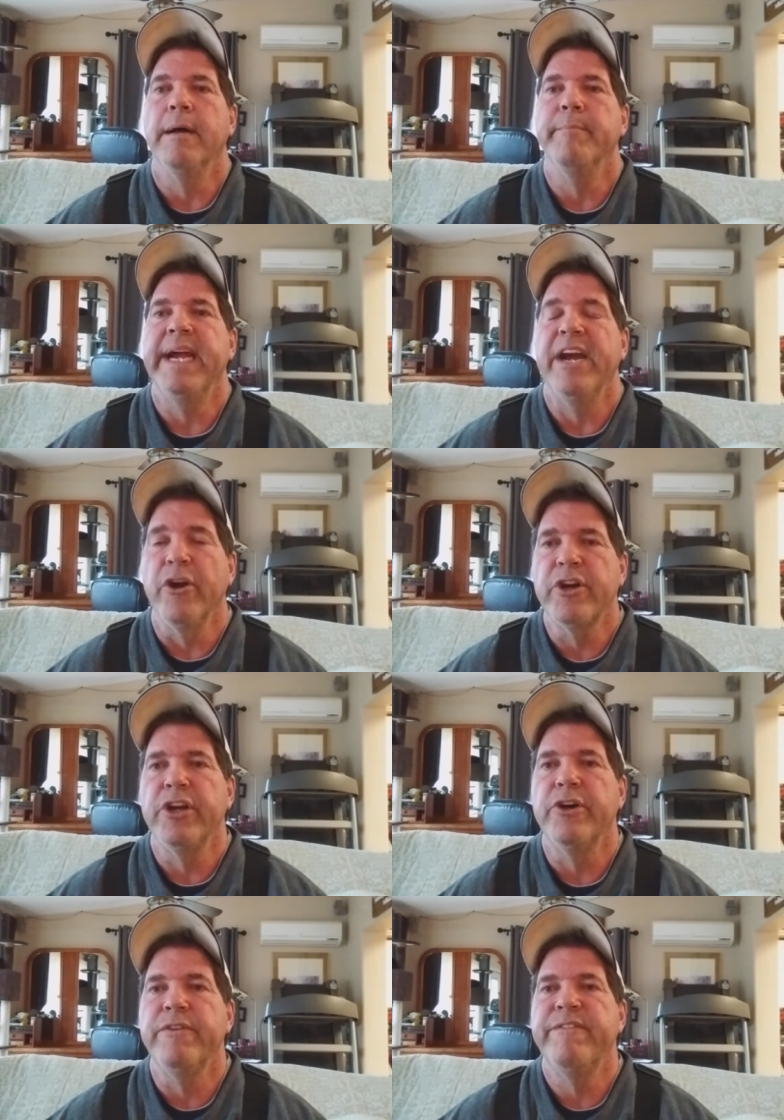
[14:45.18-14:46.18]
air
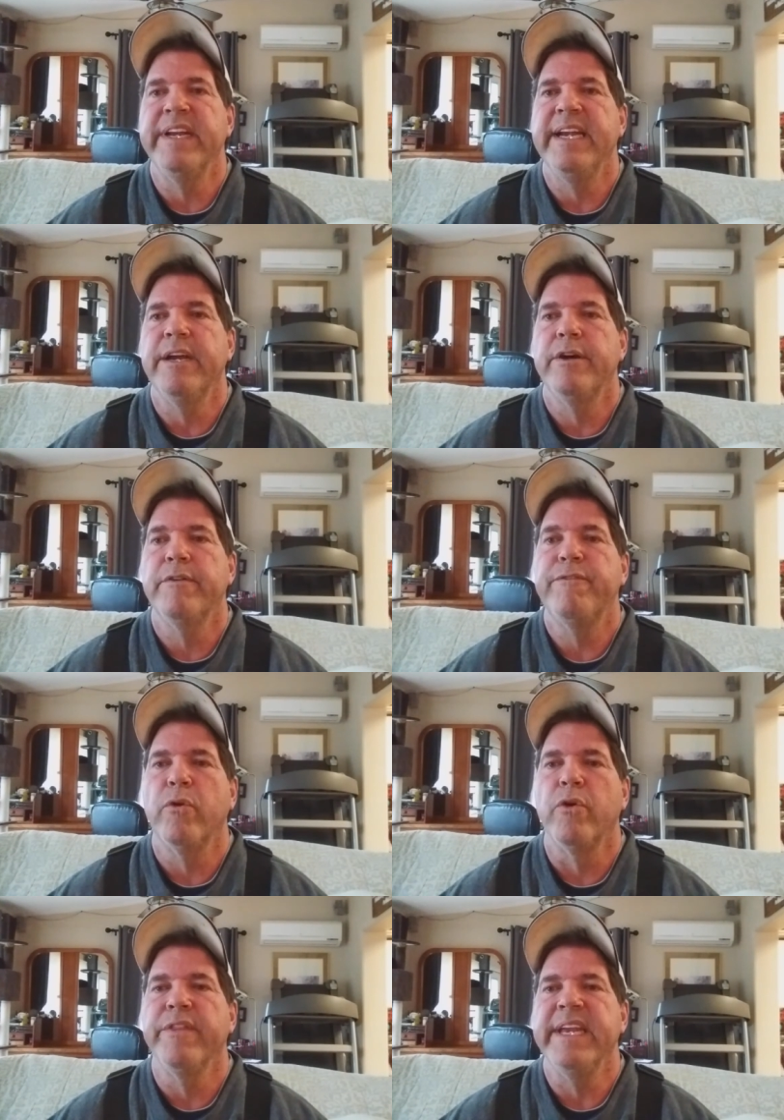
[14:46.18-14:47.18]
code video
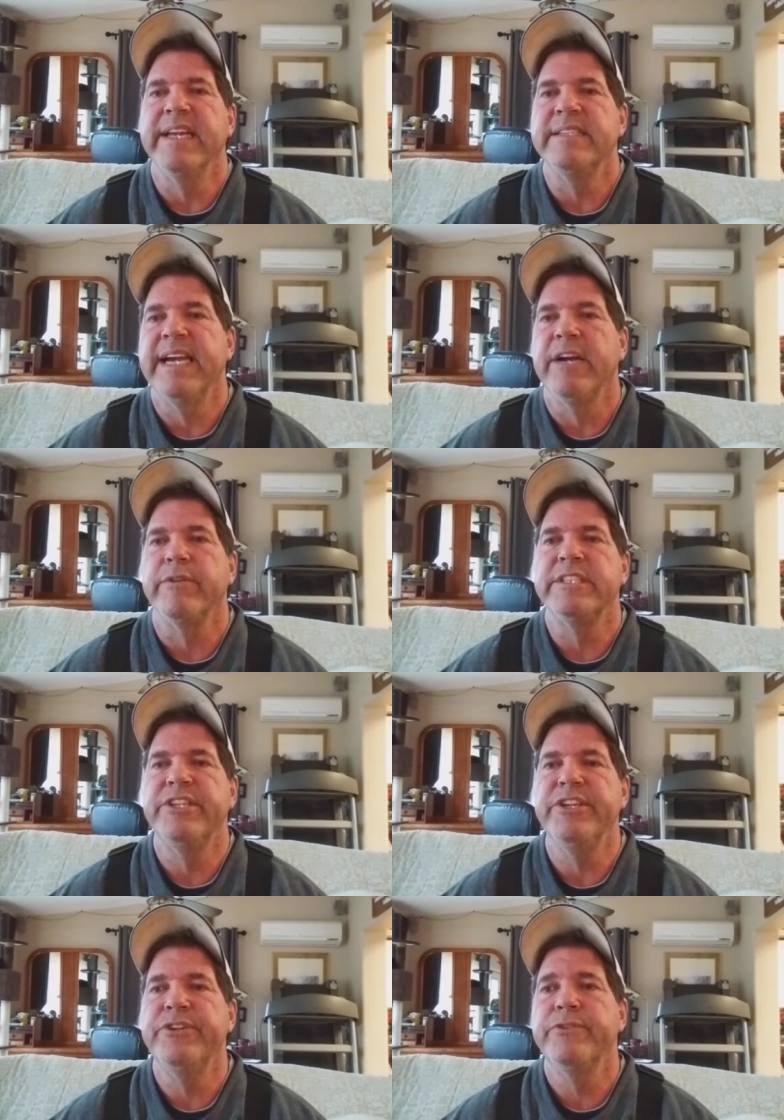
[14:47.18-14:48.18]
for the Integra
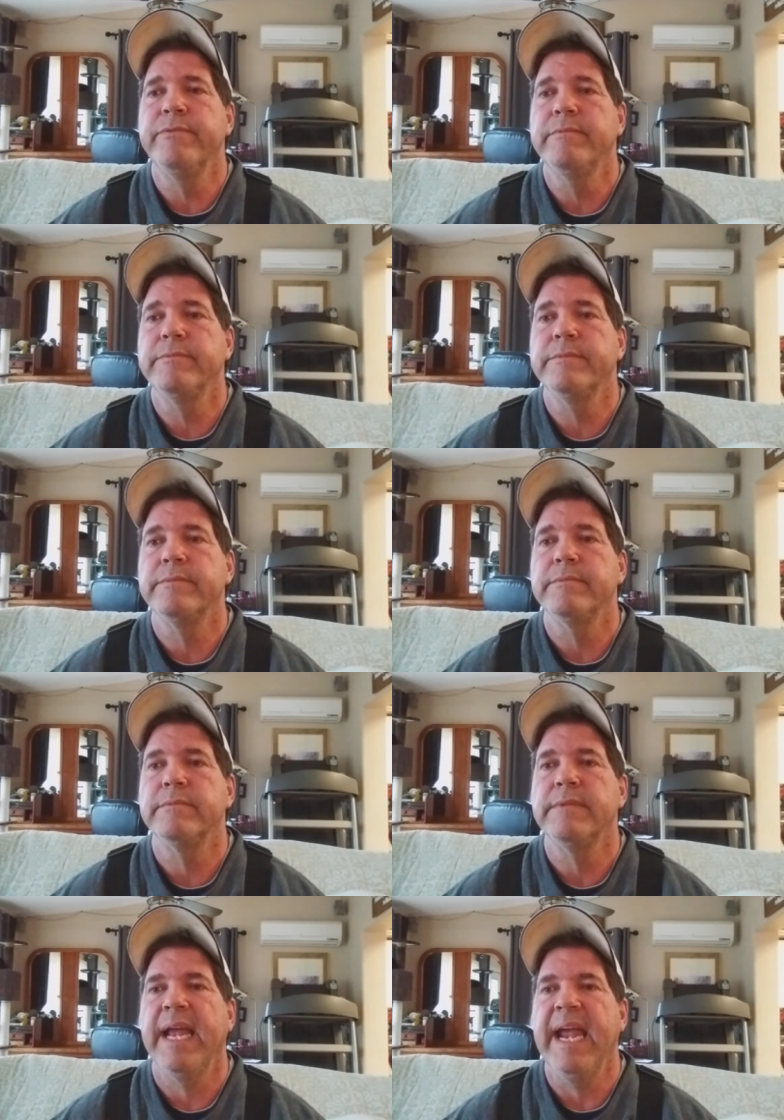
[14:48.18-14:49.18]
2.
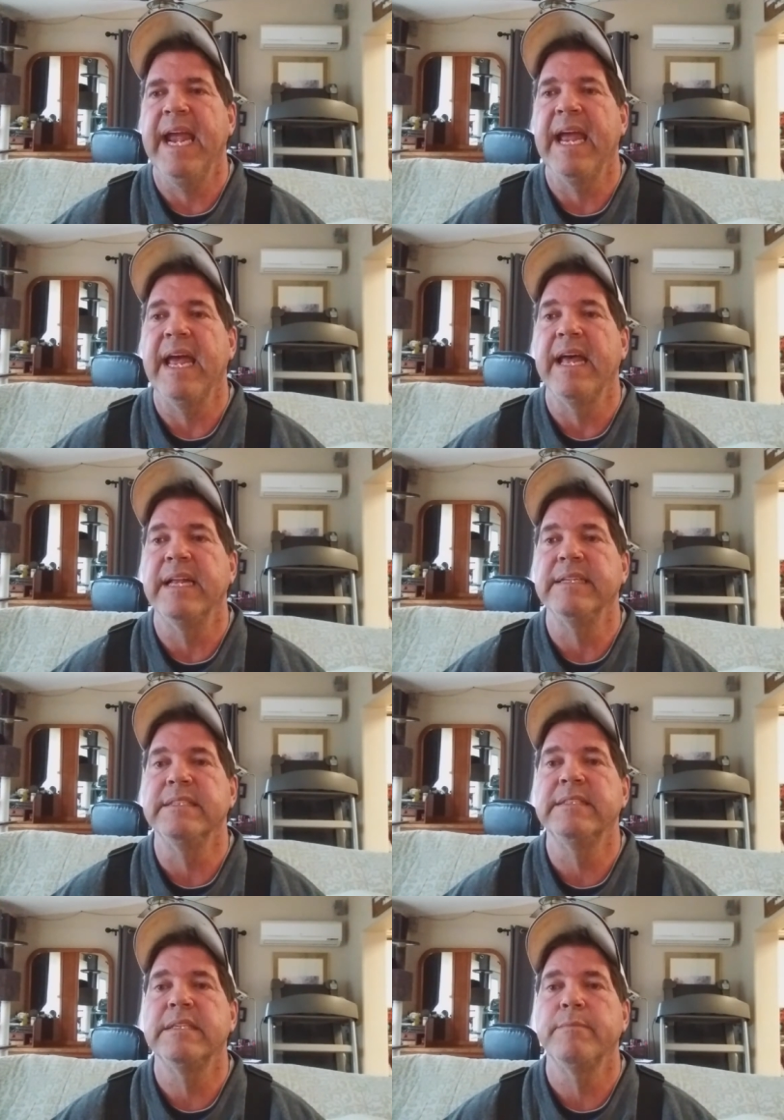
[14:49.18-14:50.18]

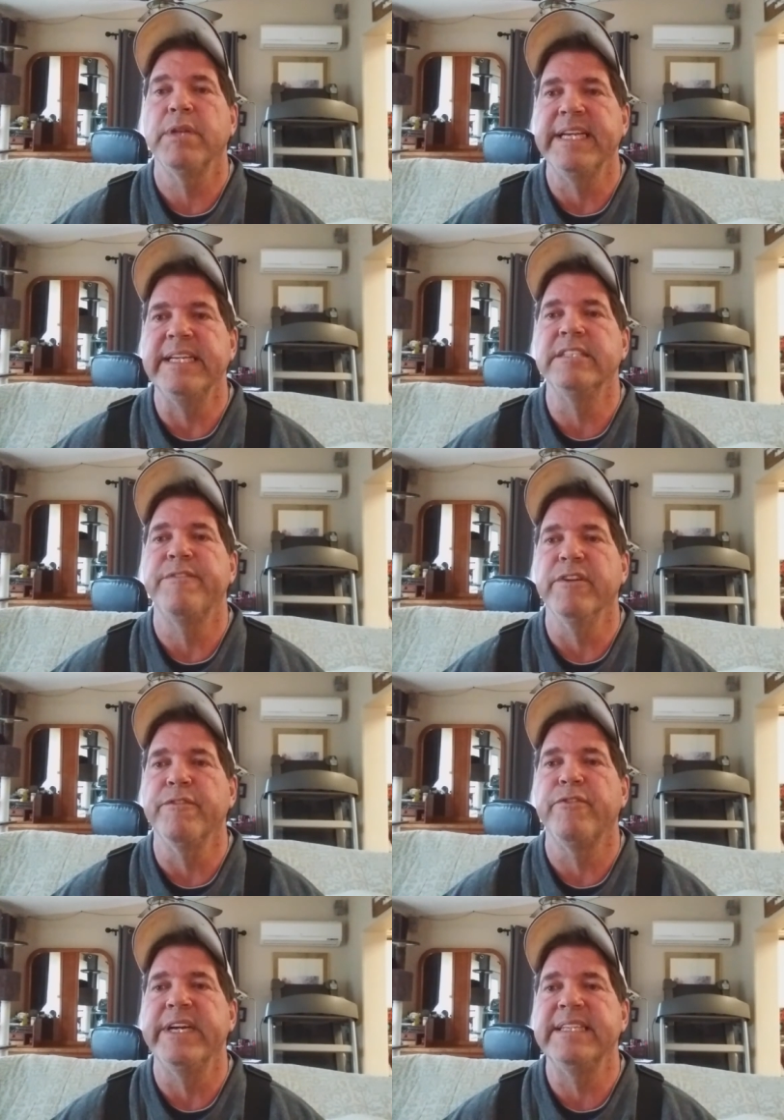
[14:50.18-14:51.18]
And please feel
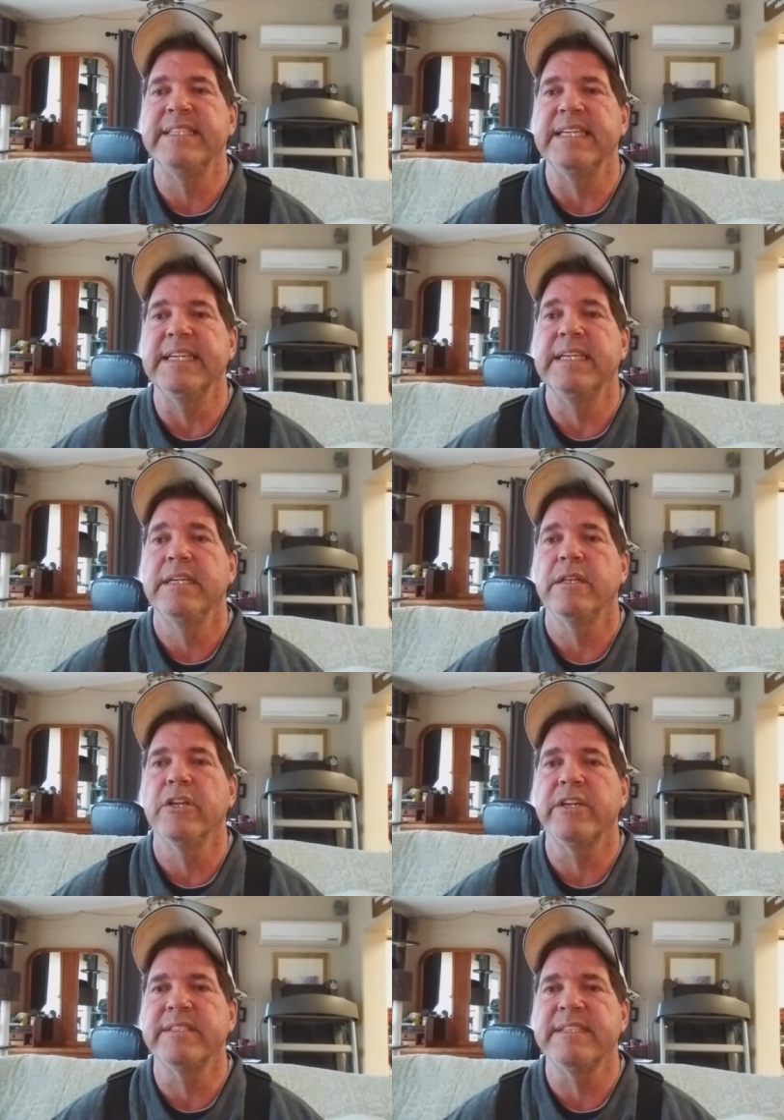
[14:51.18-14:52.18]
free to
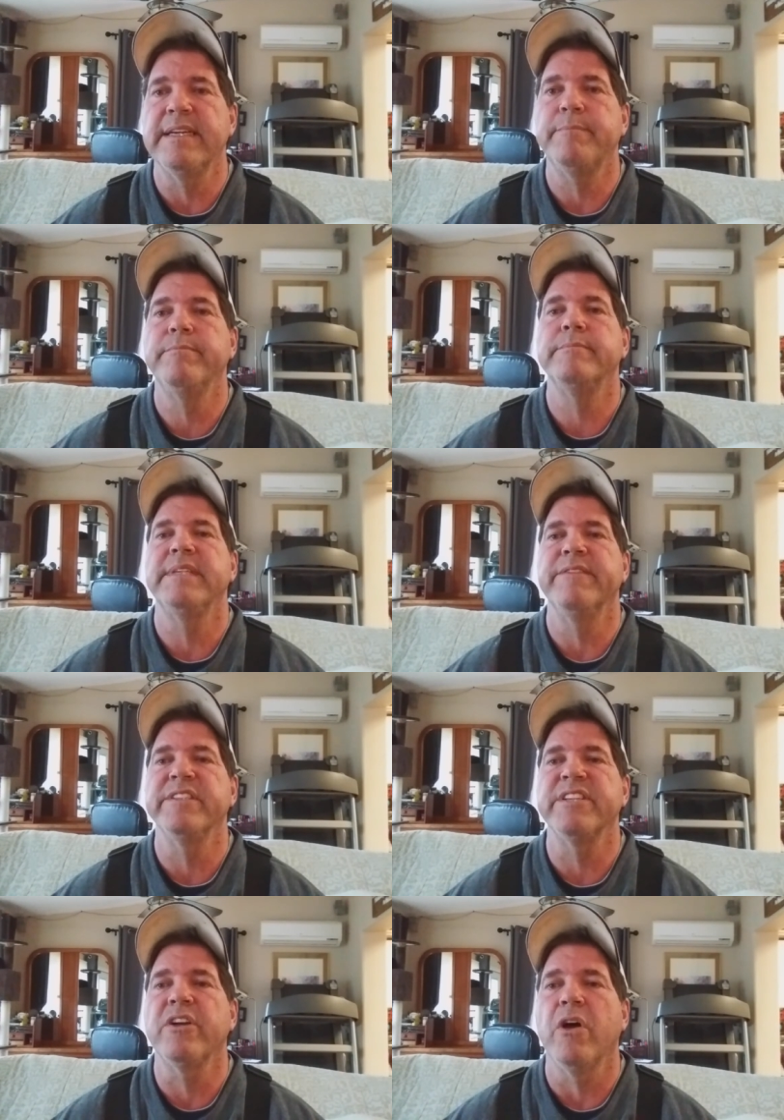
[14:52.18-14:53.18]
look us up, give
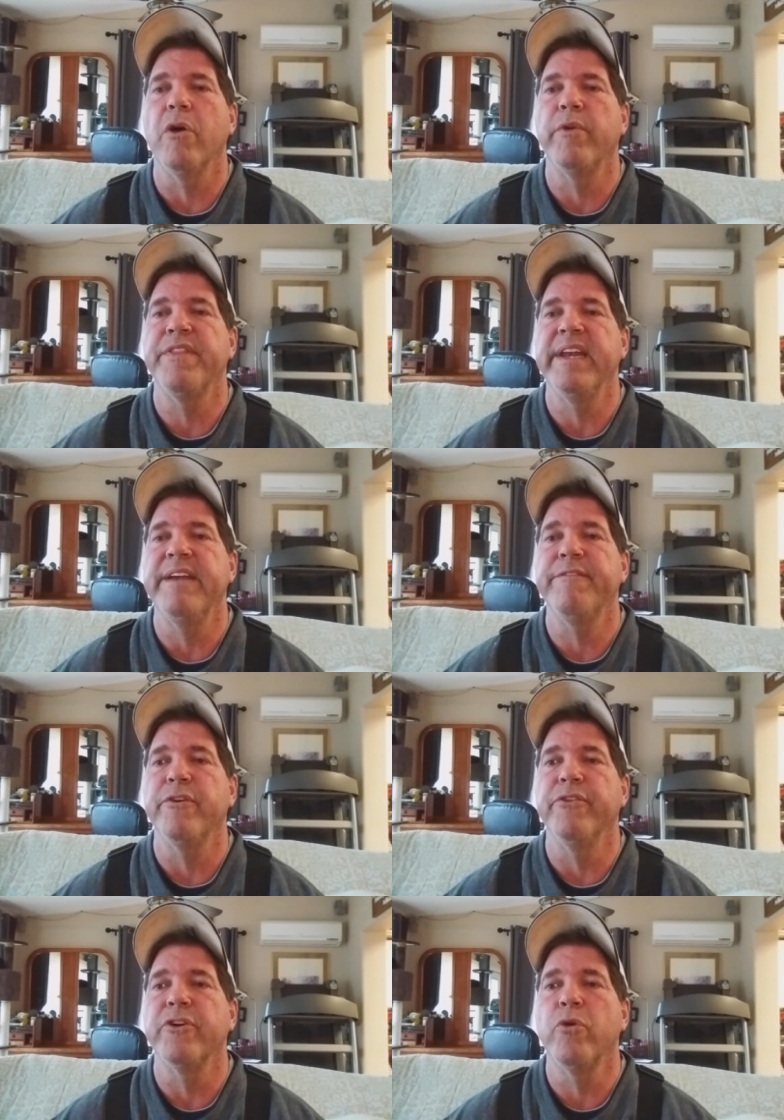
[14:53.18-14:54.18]
us a call with any
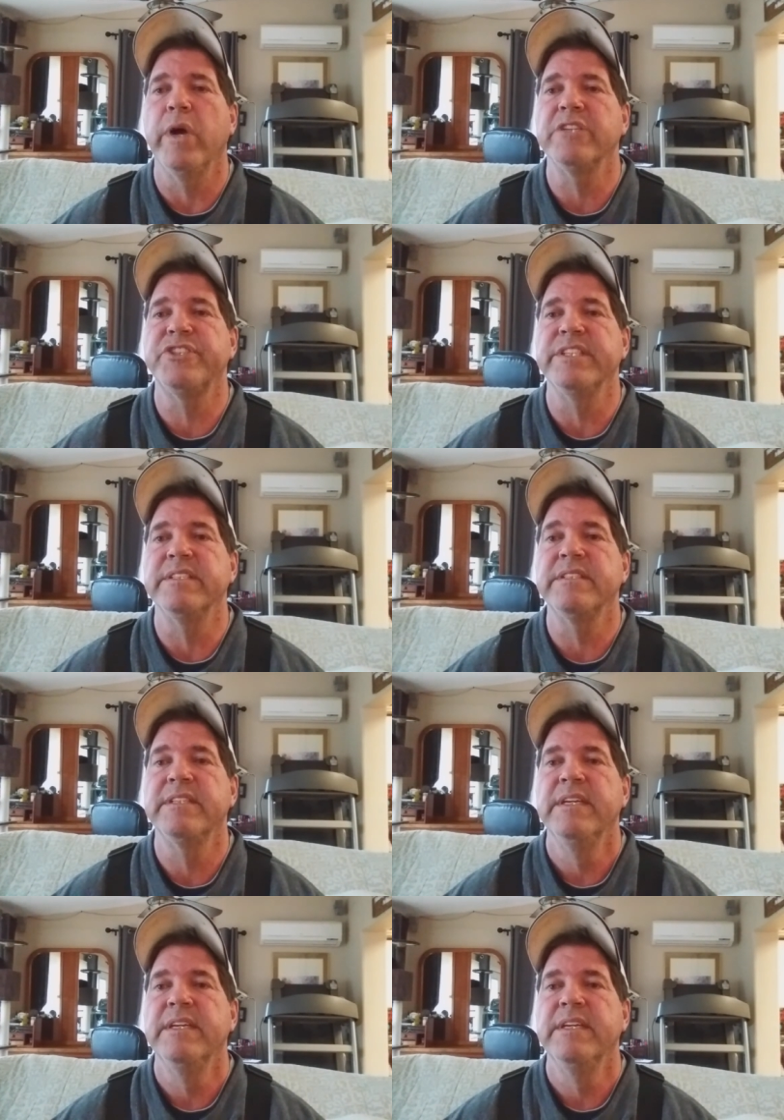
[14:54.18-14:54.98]
further questions.